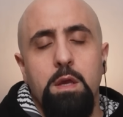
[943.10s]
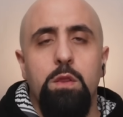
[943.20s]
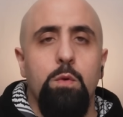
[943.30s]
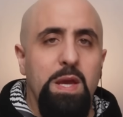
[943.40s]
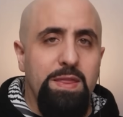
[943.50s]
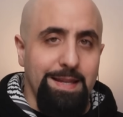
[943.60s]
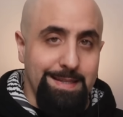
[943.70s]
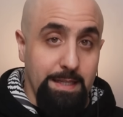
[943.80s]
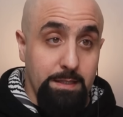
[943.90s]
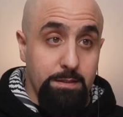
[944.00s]
in the way they
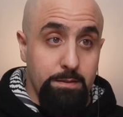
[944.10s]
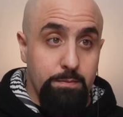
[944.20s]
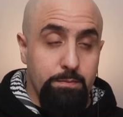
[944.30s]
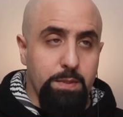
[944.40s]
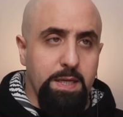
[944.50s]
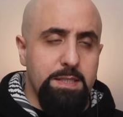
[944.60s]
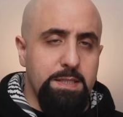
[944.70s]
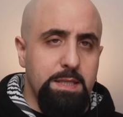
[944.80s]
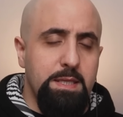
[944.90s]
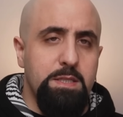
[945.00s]
did,
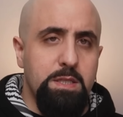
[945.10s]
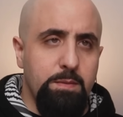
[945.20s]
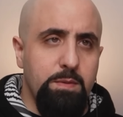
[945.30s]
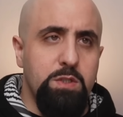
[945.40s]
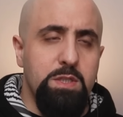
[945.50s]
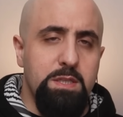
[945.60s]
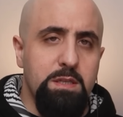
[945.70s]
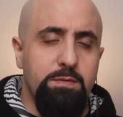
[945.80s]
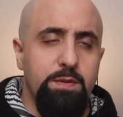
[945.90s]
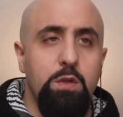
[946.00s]
because these images,
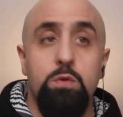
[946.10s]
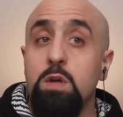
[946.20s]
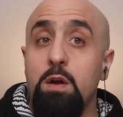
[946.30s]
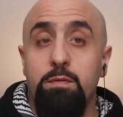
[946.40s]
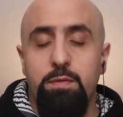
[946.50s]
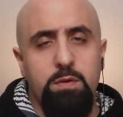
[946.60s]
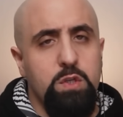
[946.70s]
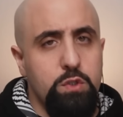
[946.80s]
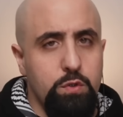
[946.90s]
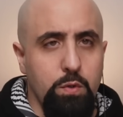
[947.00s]
these videos are very
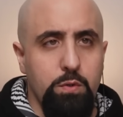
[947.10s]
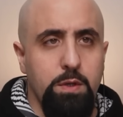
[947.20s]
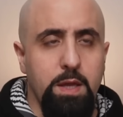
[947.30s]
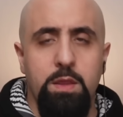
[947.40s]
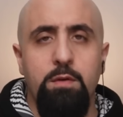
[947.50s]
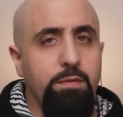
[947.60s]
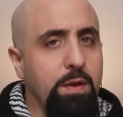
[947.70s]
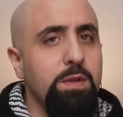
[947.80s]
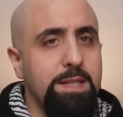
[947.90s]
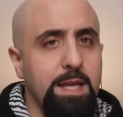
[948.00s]
strong and they're
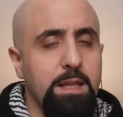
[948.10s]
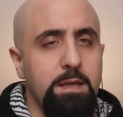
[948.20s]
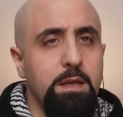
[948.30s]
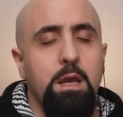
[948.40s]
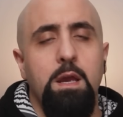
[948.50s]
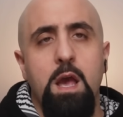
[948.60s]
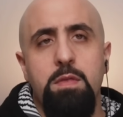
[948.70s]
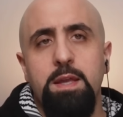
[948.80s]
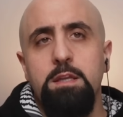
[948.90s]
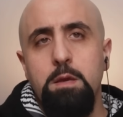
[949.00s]
very telling,
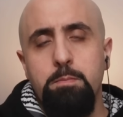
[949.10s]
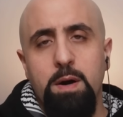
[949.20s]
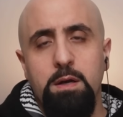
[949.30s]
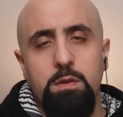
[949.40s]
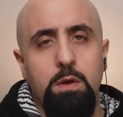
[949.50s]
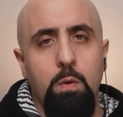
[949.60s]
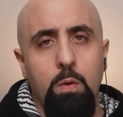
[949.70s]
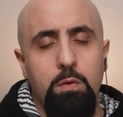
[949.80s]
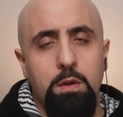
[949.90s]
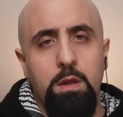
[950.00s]
and they debunk the
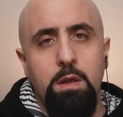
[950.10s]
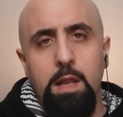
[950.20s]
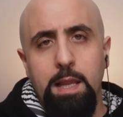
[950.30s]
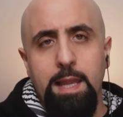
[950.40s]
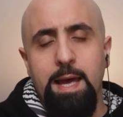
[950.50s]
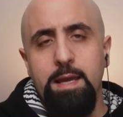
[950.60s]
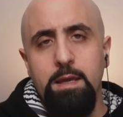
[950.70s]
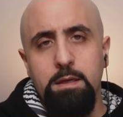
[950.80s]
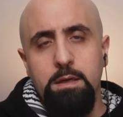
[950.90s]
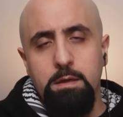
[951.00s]
whole
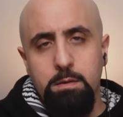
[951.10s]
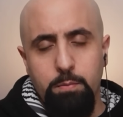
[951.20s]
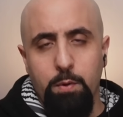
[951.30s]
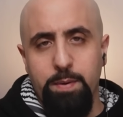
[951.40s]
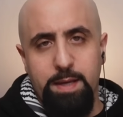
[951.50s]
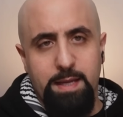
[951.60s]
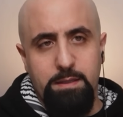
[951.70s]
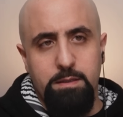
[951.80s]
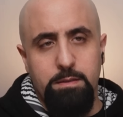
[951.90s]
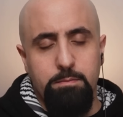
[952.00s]
lying
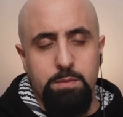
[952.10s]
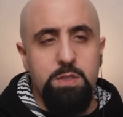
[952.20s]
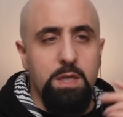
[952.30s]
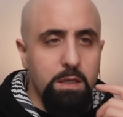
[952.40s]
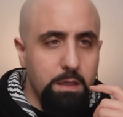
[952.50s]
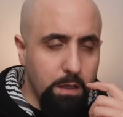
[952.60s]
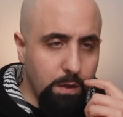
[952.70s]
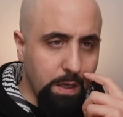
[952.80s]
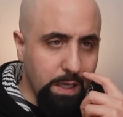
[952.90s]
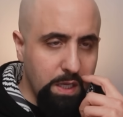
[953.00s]
propaganda machine.
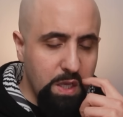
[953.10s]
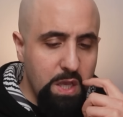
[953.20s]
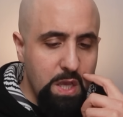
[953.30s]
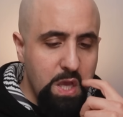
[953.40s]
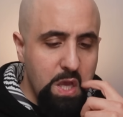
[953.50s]
Okay.